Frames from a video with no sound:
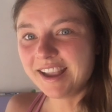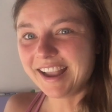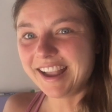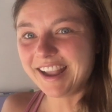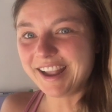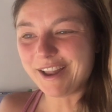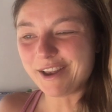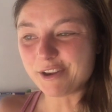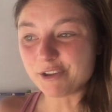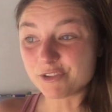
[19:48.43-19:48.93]

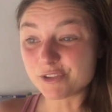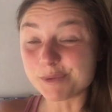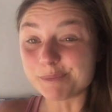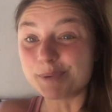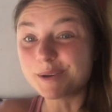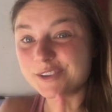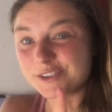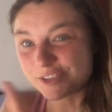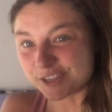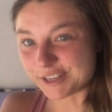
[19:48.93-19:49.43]
and use a
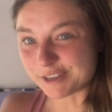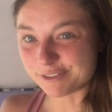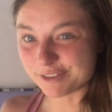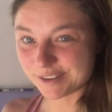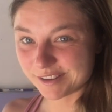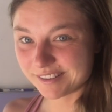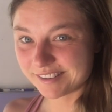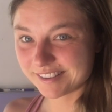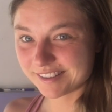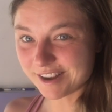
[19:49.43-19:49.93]
bunch of
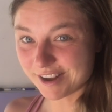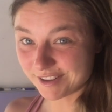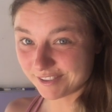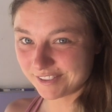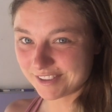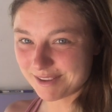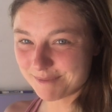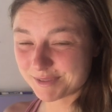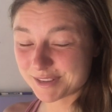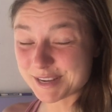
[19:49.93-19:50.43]
different
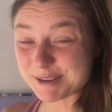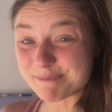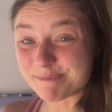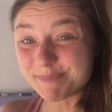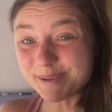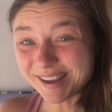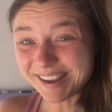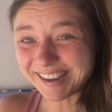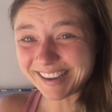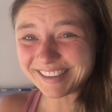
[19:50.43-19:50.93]
concepts
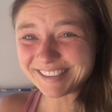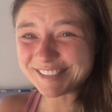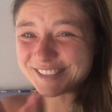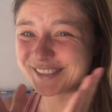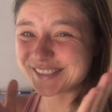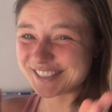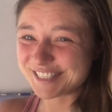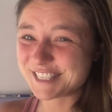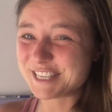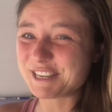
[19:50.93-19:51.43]
combined
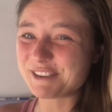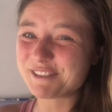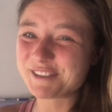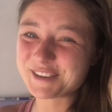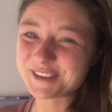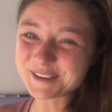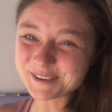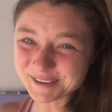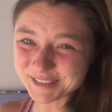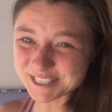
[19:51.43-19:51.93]
to
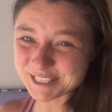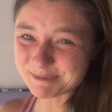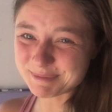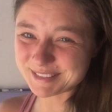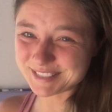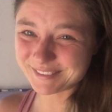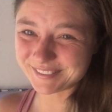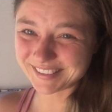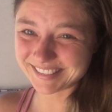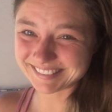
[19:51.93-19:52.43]
achieve your
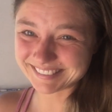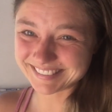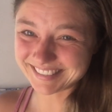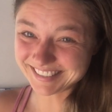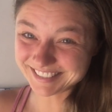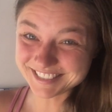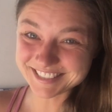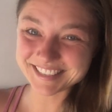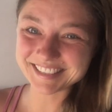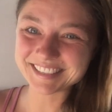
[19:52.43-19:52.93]
specific
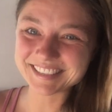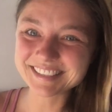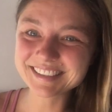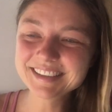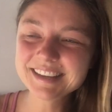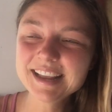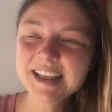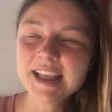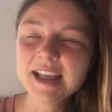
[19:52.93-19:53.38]
intention.